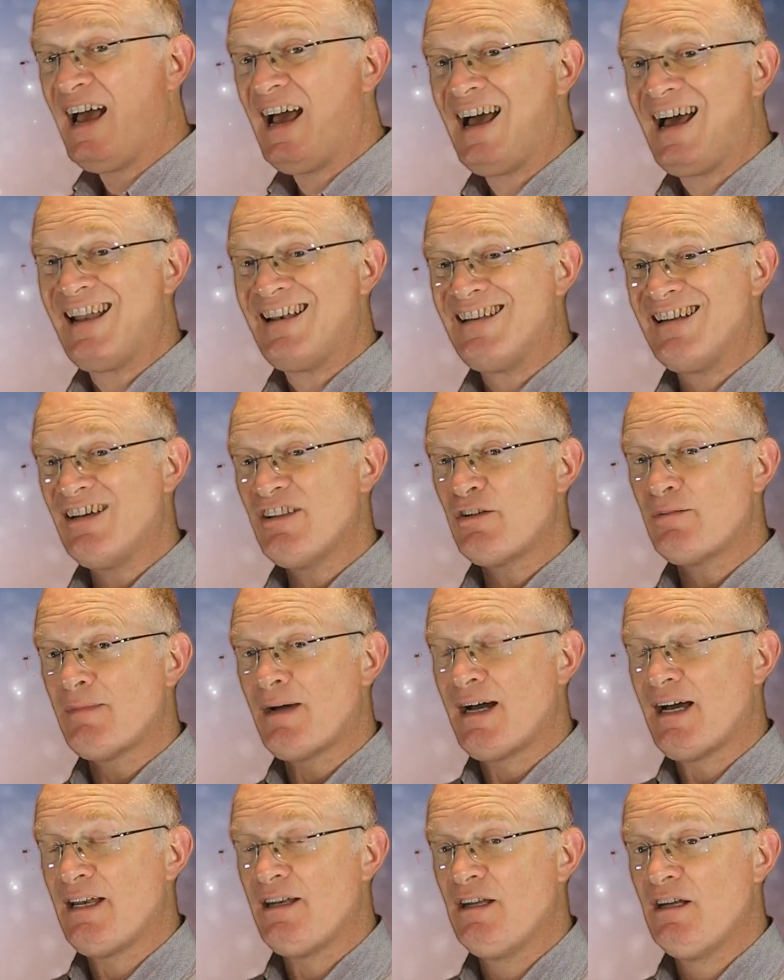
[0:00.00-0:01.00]
And the other
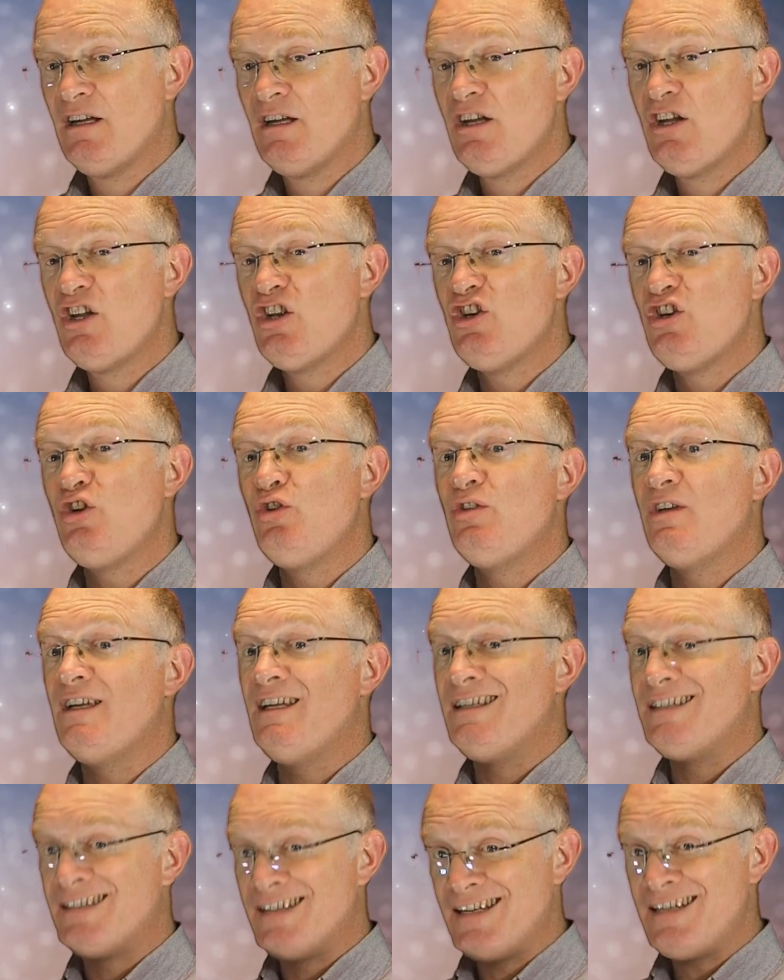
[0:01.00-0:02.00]
man knew that
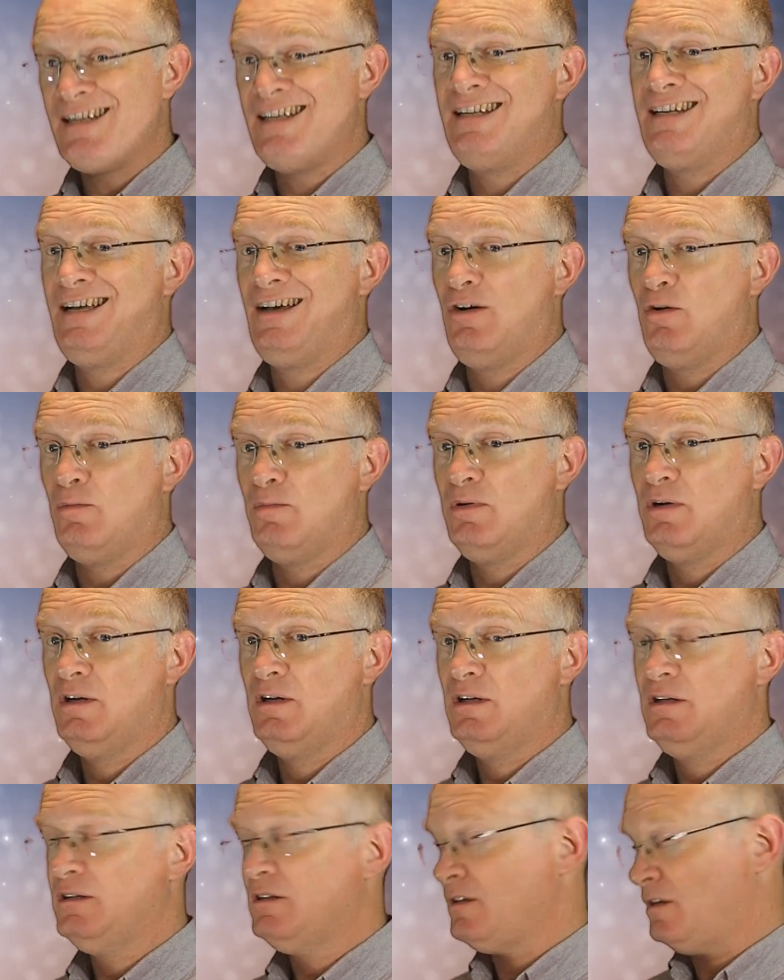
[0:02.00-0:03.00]
he did need help
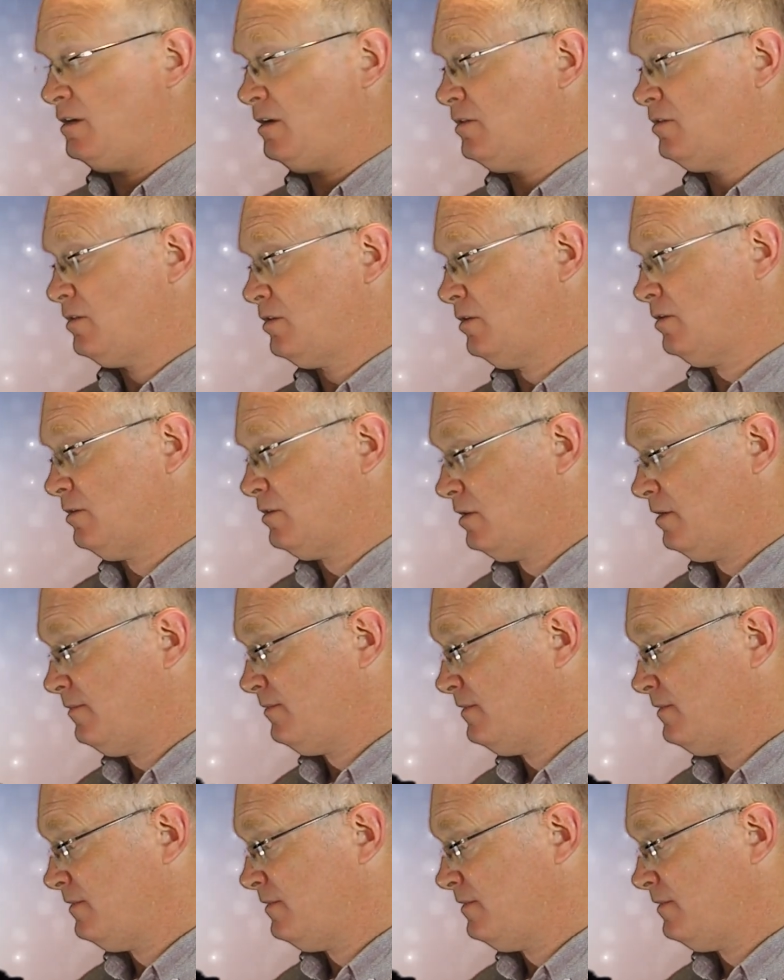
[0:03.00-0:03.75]
to know God.